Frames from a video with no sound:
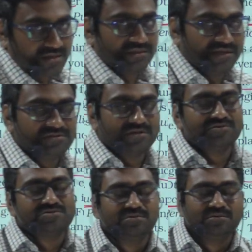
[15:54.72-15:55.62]
That is
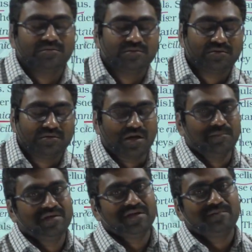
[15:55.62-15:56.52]
also
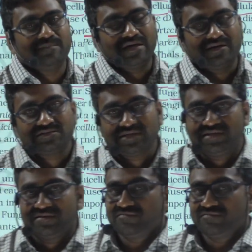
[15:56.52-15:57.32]
obligate parasitic